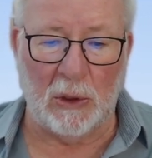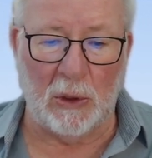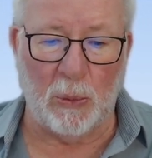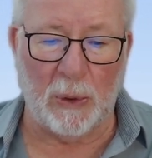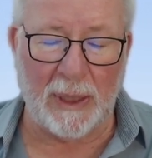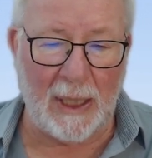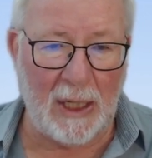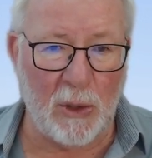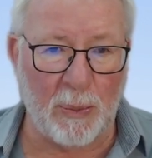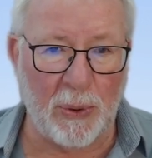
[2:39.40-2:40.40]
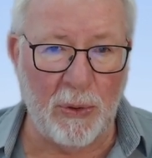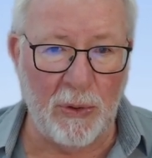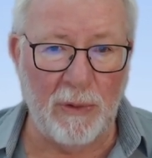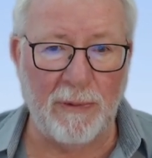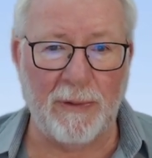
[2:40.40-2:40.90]
What they need to
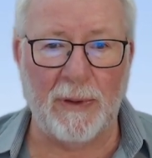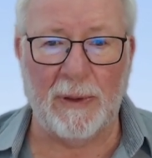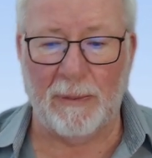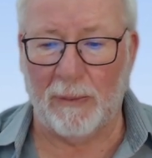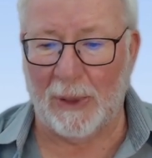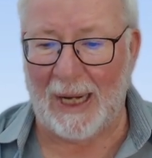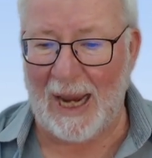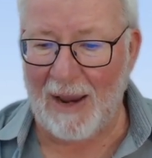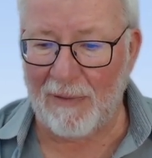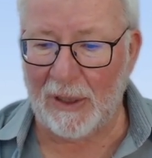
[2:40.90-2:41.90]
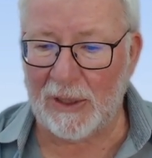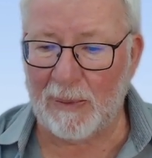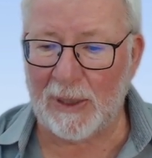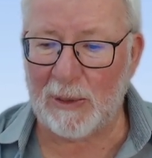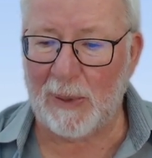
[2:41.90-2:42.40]
prove, what evidence
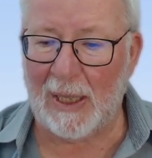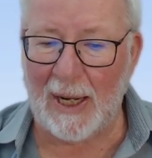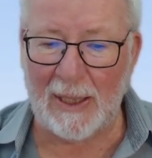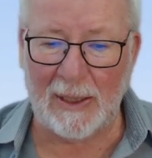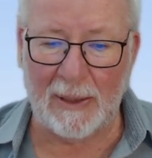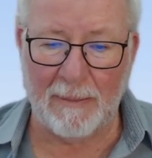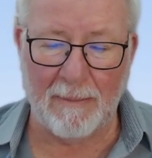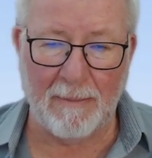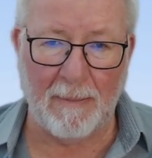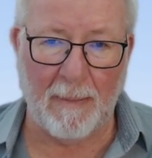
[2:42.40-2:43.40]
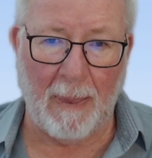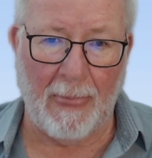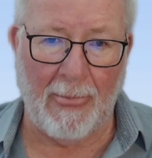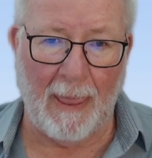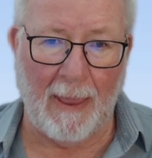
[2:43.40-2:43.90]
must be led.
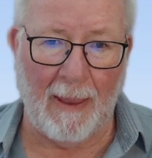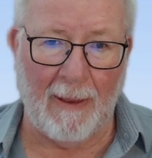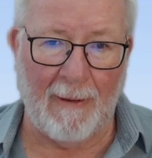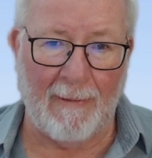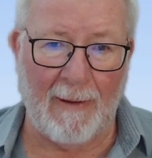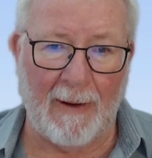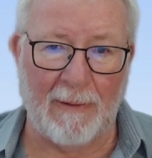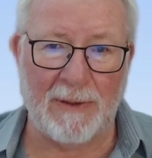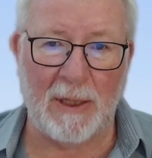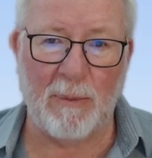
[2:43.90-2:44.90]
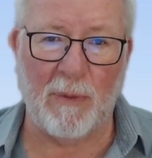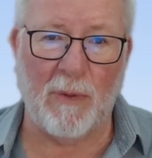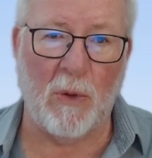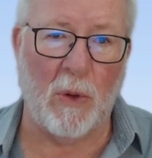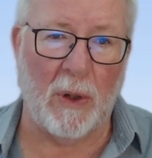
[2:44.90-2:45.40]
Now, I've said
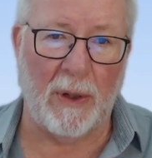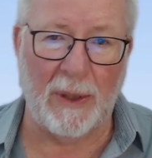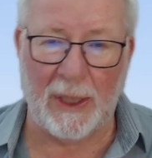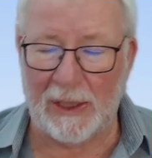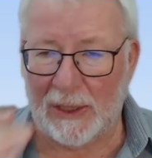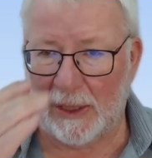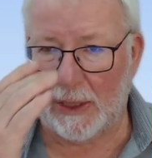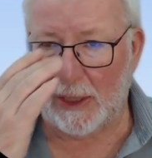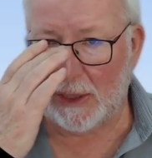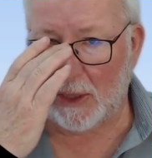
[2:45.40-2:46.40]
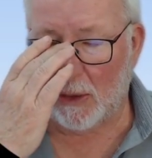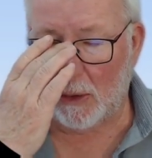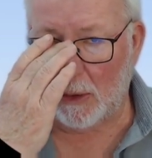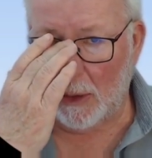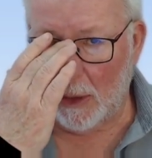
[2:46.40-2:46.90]
before, there's a
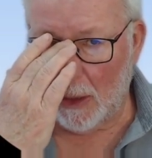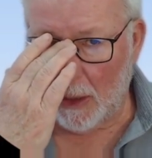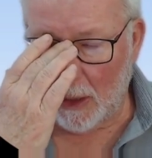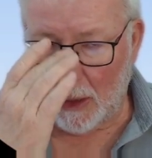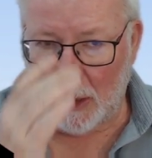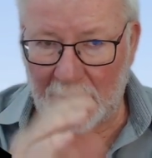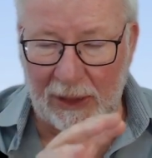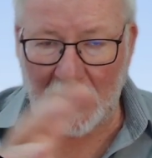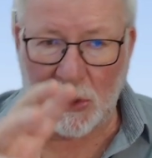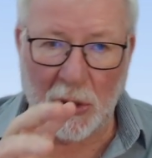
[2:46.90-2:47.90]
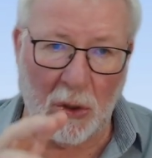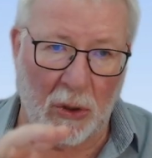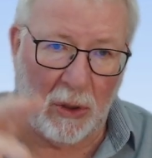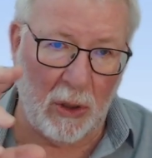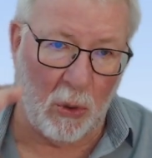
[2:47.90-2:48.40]
whole section
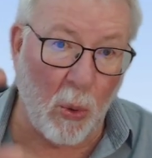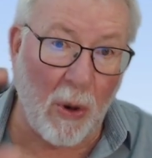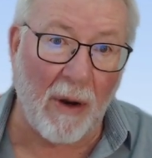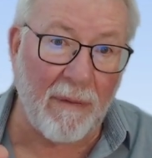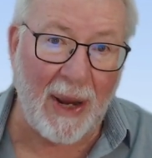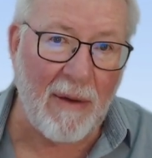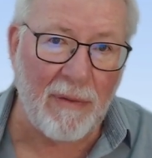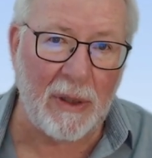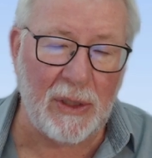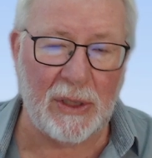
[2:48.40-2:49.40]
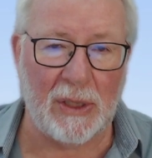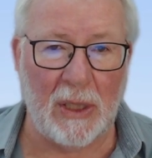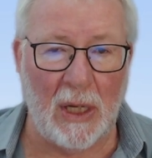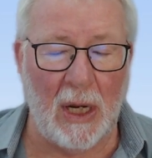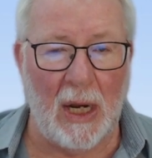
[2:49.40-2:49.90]
on the law of evidence,
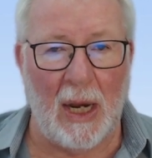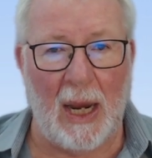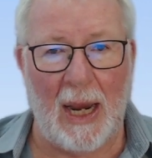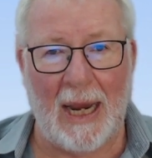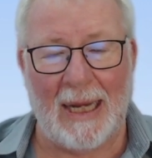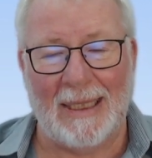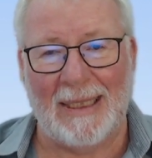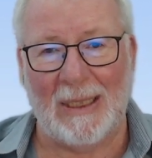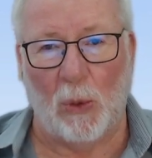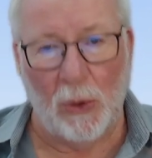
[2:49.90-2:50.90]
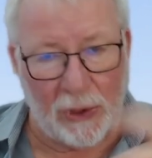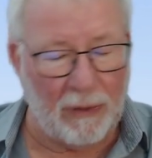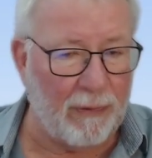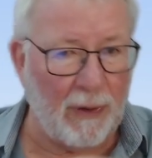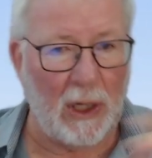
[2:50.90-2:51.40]
and
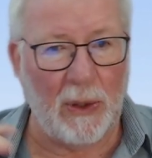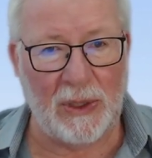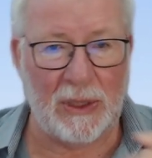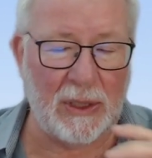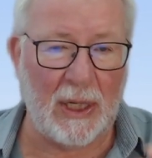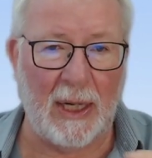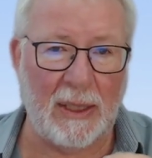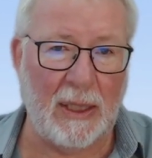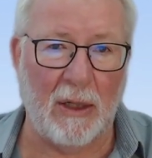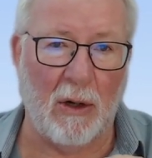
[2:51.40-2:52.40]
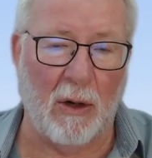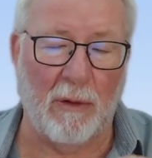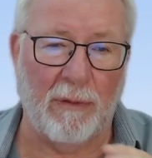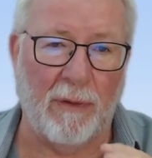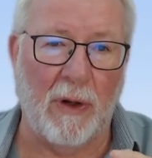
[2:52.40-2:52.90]
also follows this idea
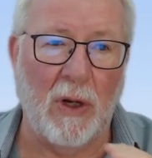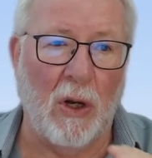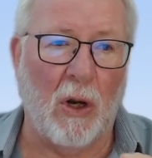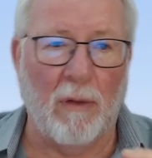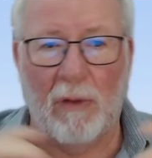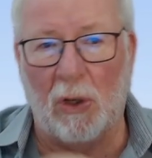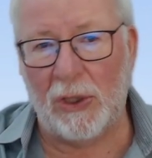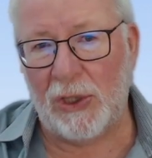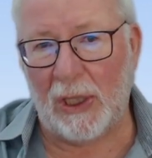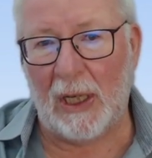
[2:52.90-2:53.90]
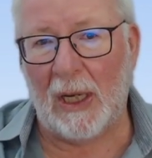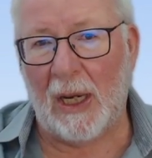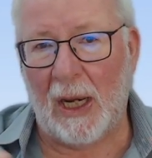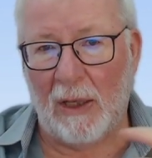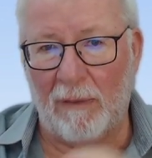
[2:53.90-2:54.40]
of logic
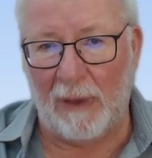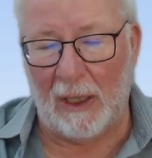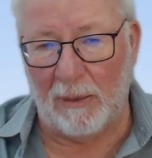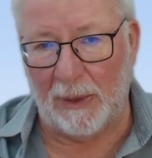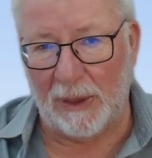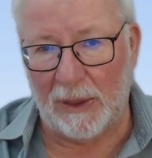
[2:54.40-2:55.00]
and of elements.